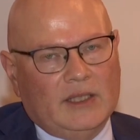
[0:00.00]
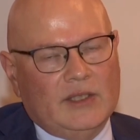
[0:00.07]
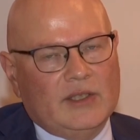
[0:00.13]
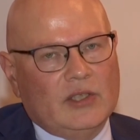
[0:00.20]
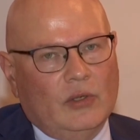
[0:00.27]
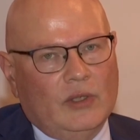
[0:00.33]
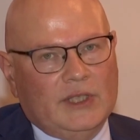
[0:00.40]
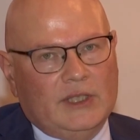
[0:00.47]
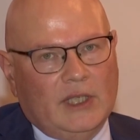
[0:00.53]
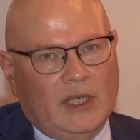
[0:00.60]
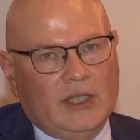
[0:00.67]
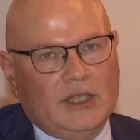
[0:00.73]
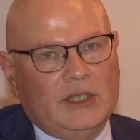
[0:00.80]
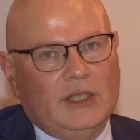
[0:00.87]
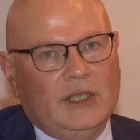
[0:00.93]
in
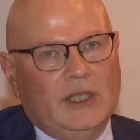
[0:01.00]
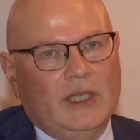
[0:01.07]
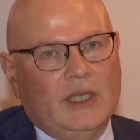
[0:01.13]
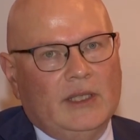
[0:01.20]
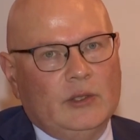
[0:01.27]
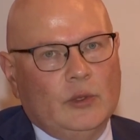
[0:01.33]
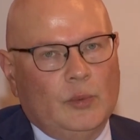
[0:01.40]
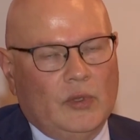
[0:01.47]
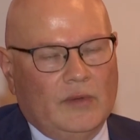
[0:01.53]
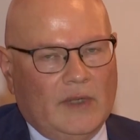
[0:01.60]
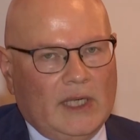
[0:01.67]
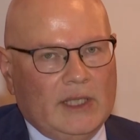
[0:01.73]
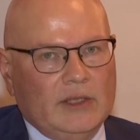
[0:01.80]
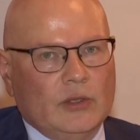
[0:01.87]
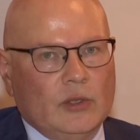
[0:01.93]
solidarity and to
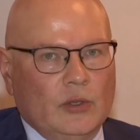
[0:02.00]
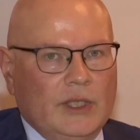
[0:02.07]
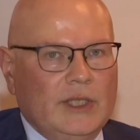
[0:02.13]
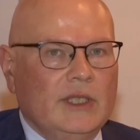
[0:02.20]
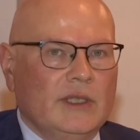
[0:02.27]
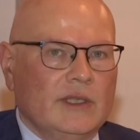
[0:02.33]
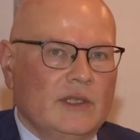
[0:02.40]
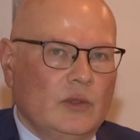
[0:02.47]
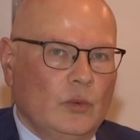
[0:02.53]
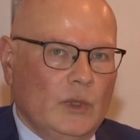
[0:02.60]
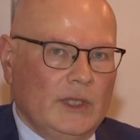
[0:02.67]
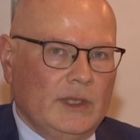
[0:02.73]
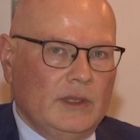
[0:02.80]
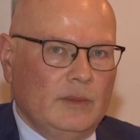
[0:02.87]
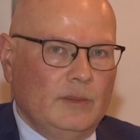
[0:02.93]
provide Ukrainians with